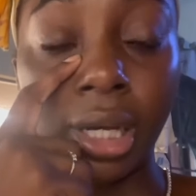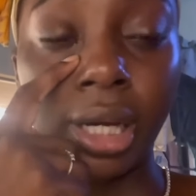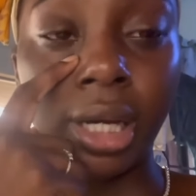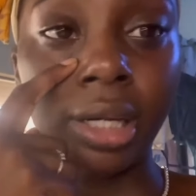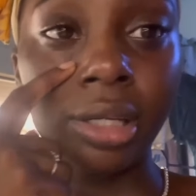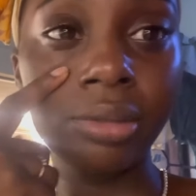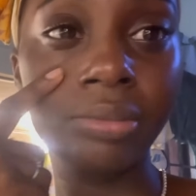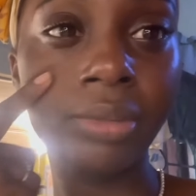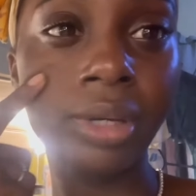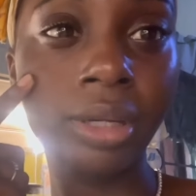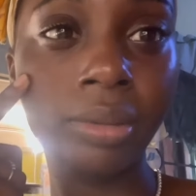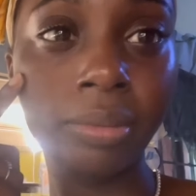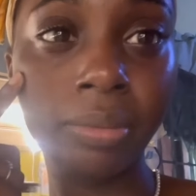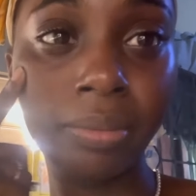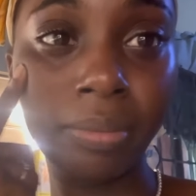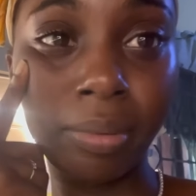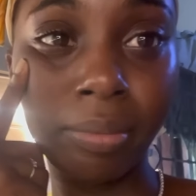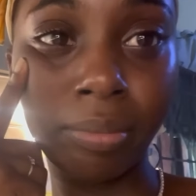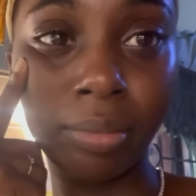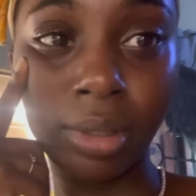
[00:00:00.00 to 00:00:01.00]
this man
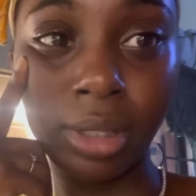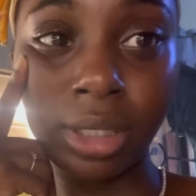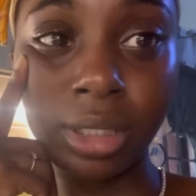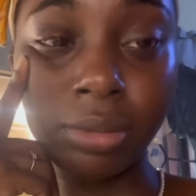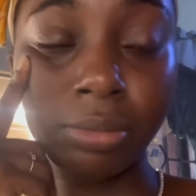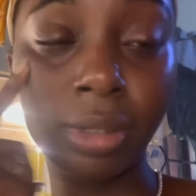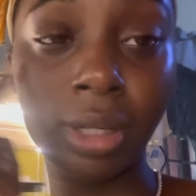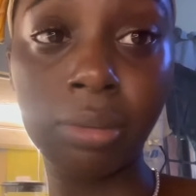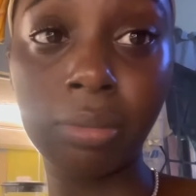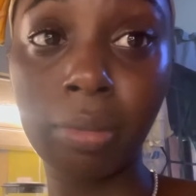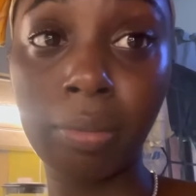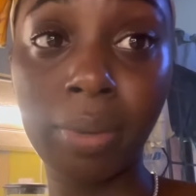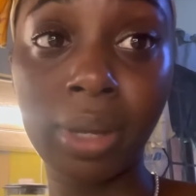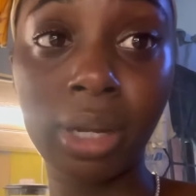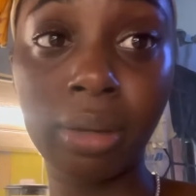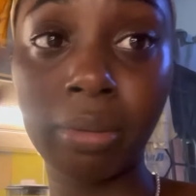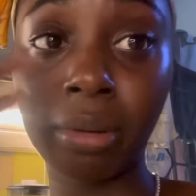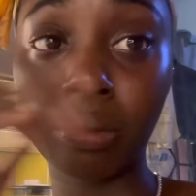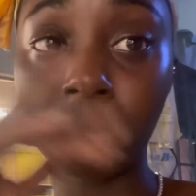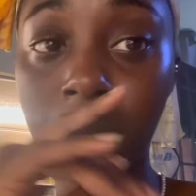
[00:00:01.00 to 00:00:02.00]
remember, this man my mother
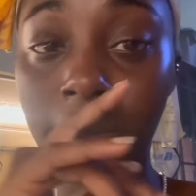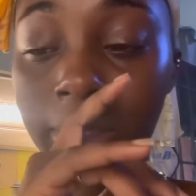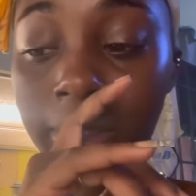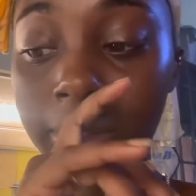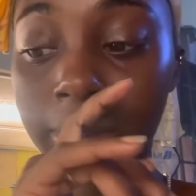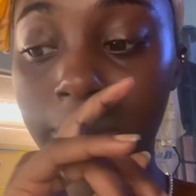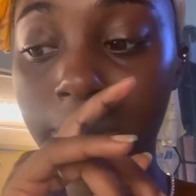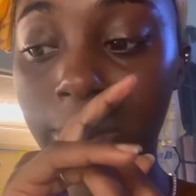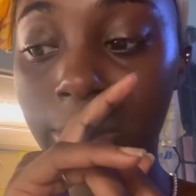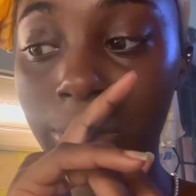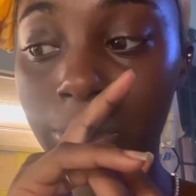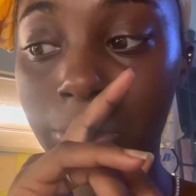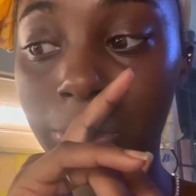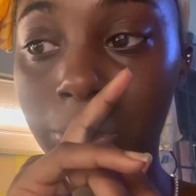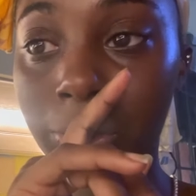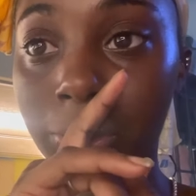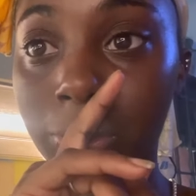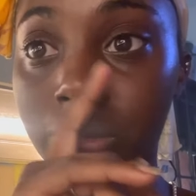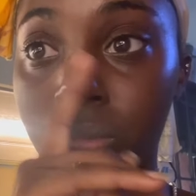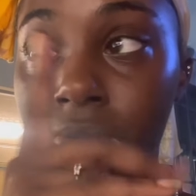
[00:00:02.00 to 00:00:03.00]
remember.
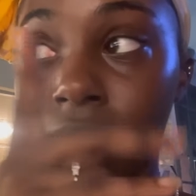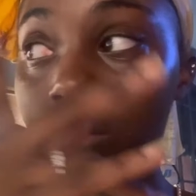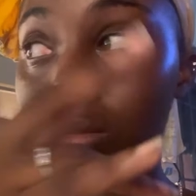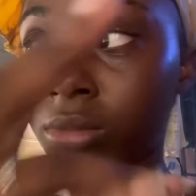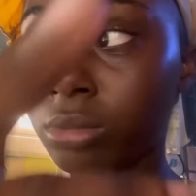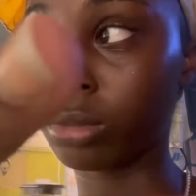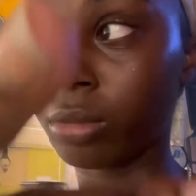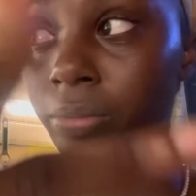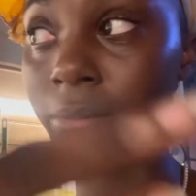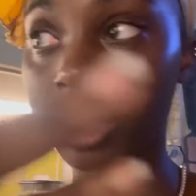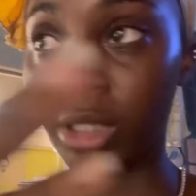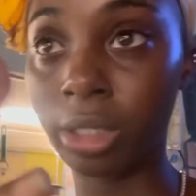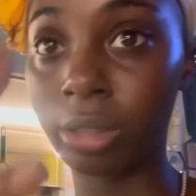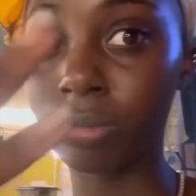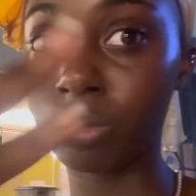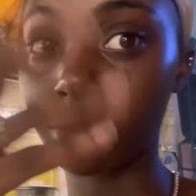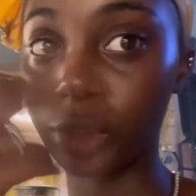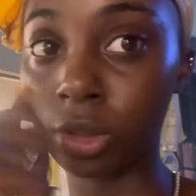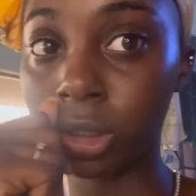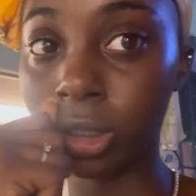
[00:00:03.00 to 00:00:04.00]
So meet them
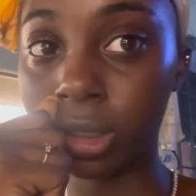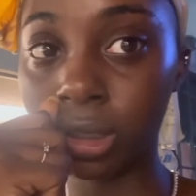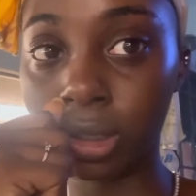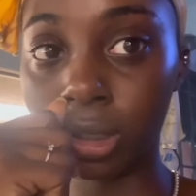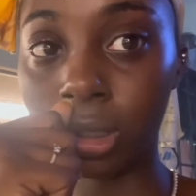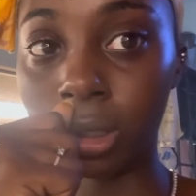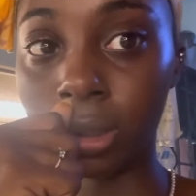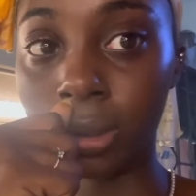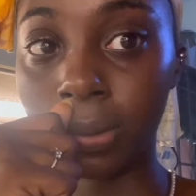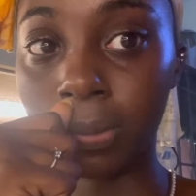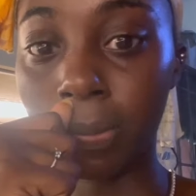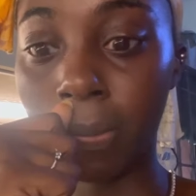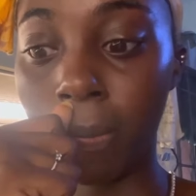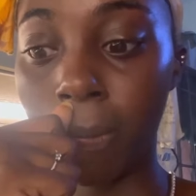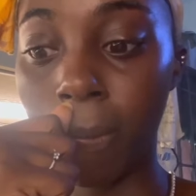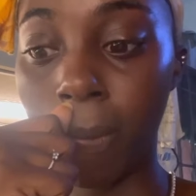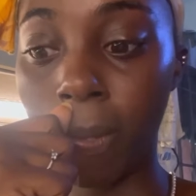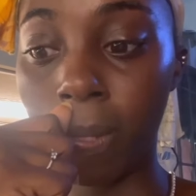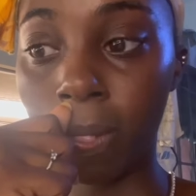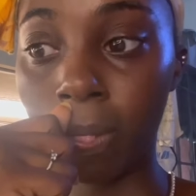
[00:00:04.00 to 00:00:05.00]
just at a
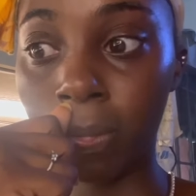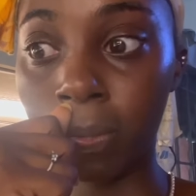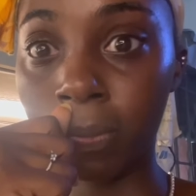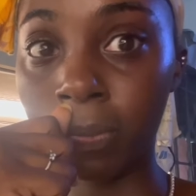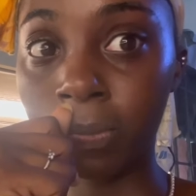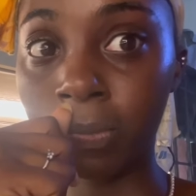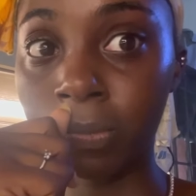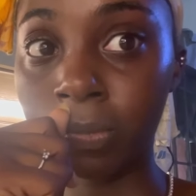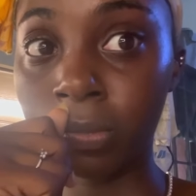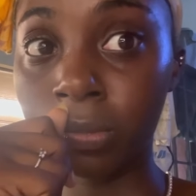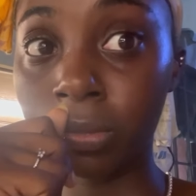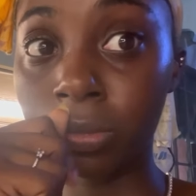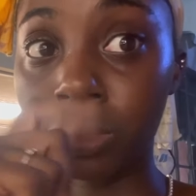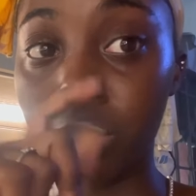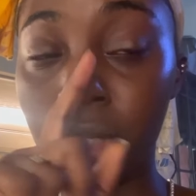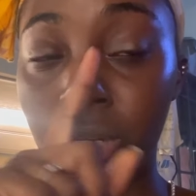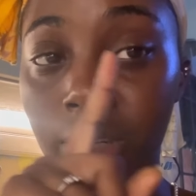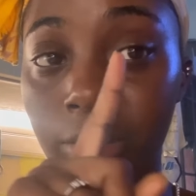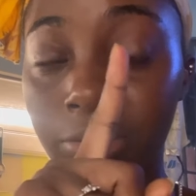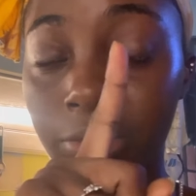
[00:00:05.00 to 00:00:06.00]

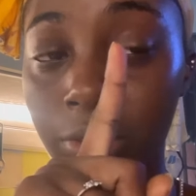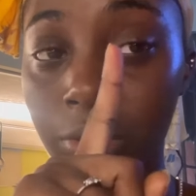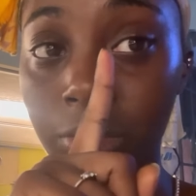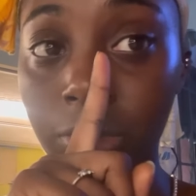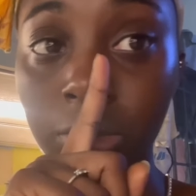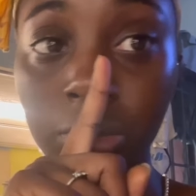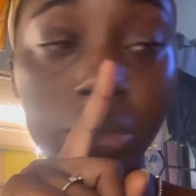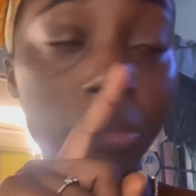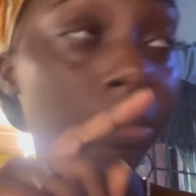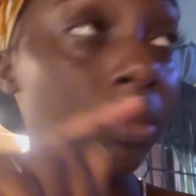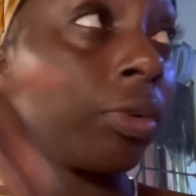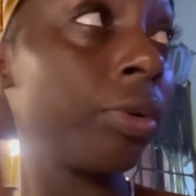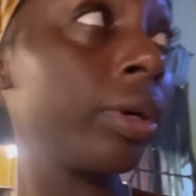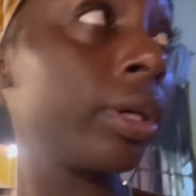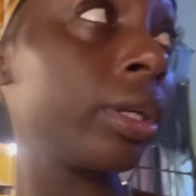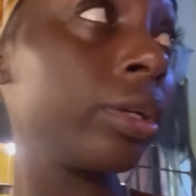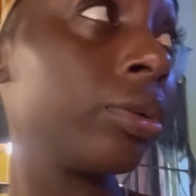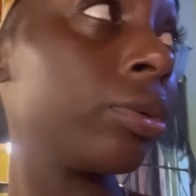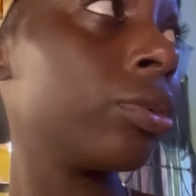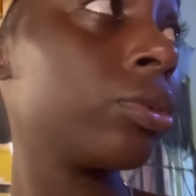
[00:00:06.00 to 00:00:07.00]
dinner for
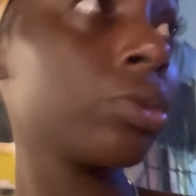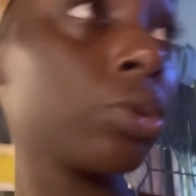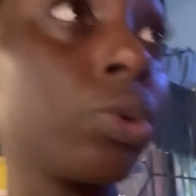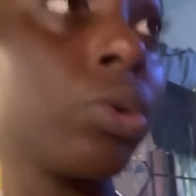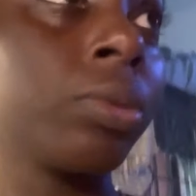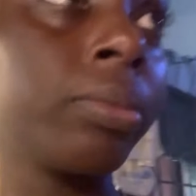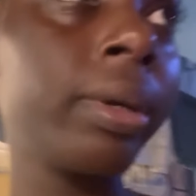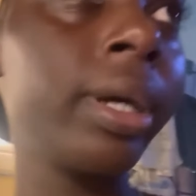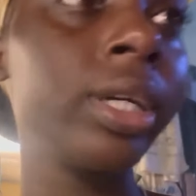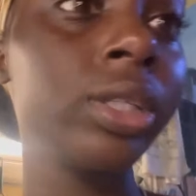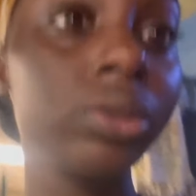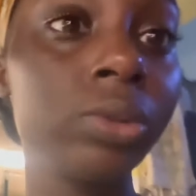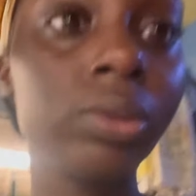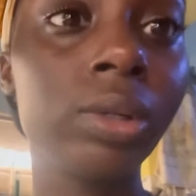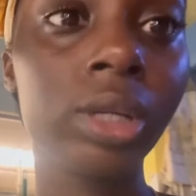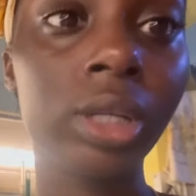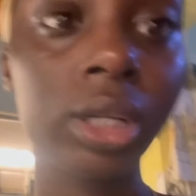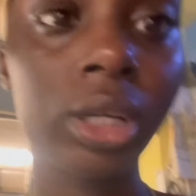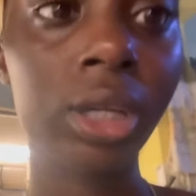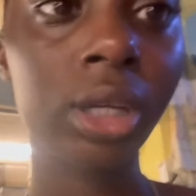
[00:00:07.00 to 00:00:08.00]
morning, don't cook by 2
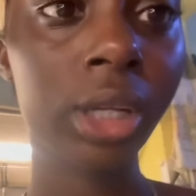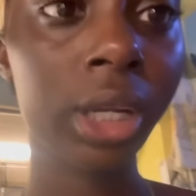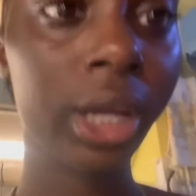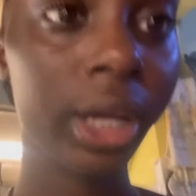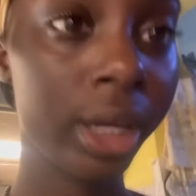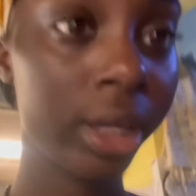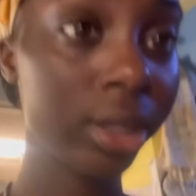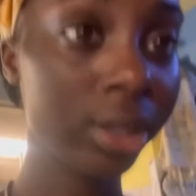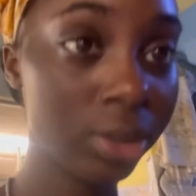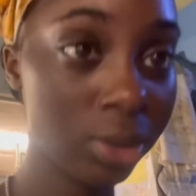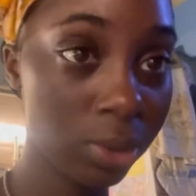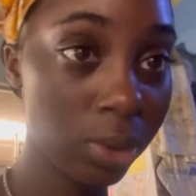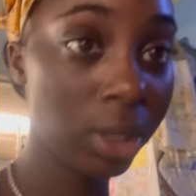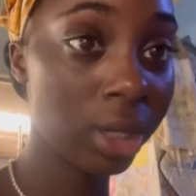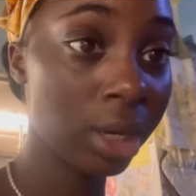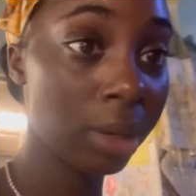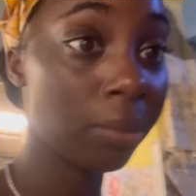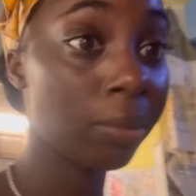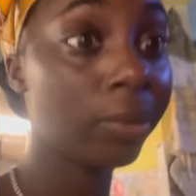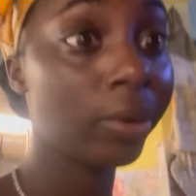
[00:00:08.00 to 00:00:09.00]
o'clock. Like 2
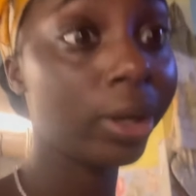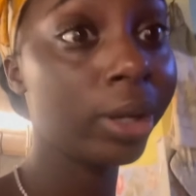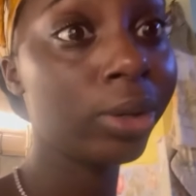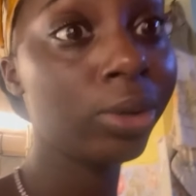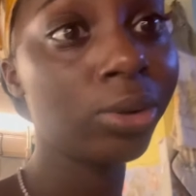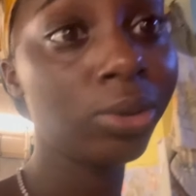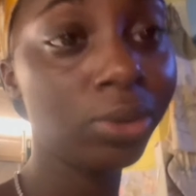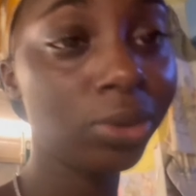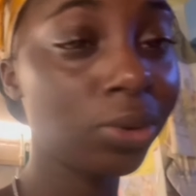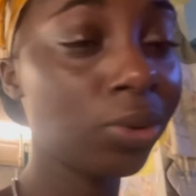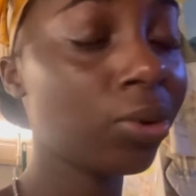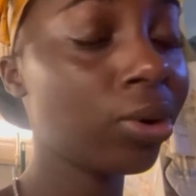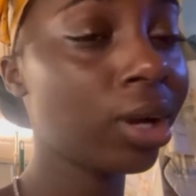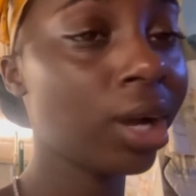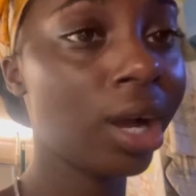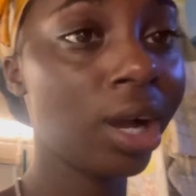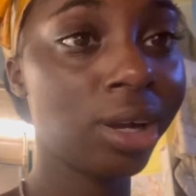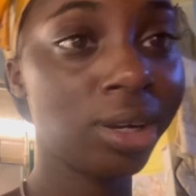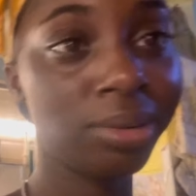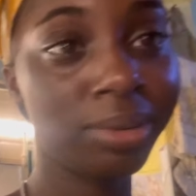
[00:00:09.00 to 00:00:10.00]
o'clock morning, don't cook
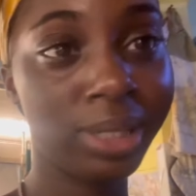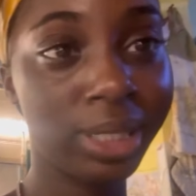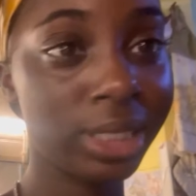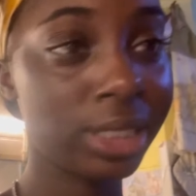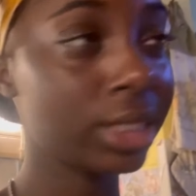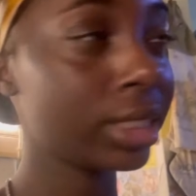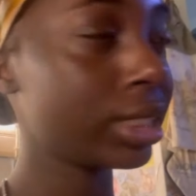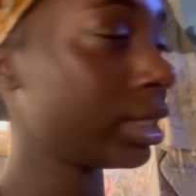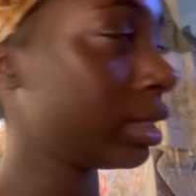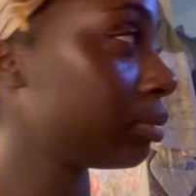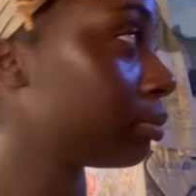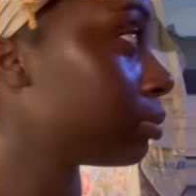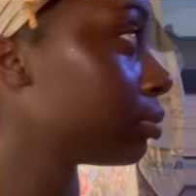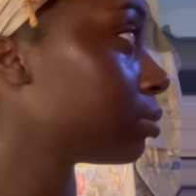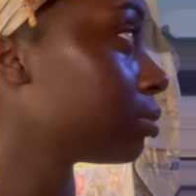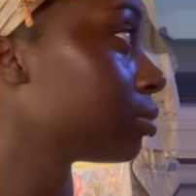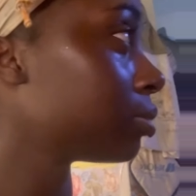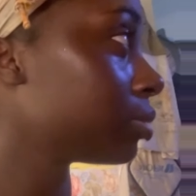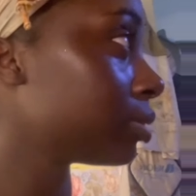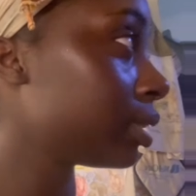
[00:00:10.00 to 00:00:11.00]
and go back to sleep.
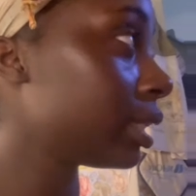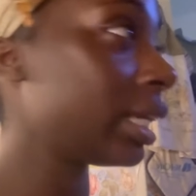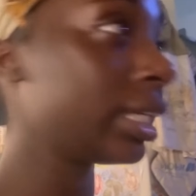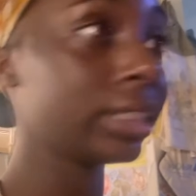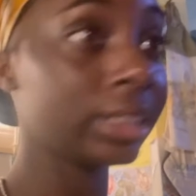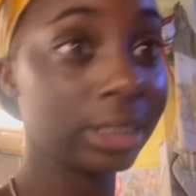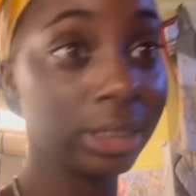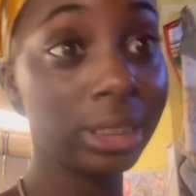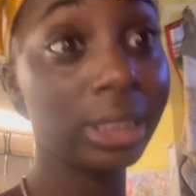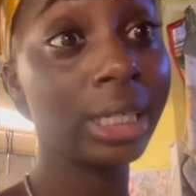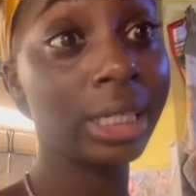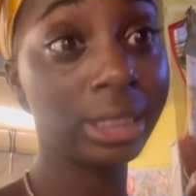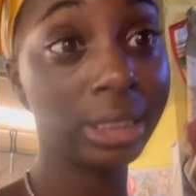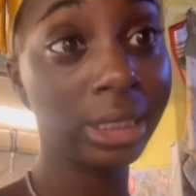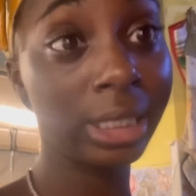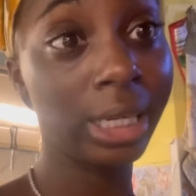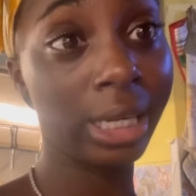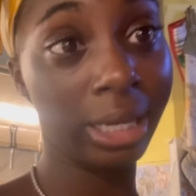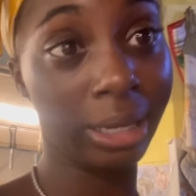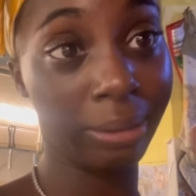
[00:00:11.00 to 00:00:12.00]
That's
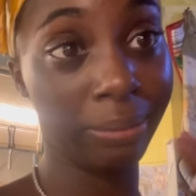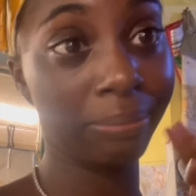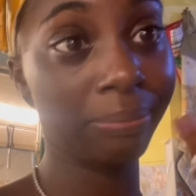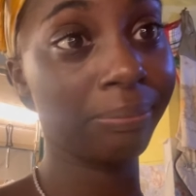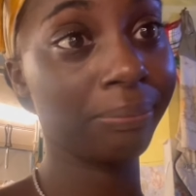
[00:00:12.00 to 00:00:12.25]
the aim.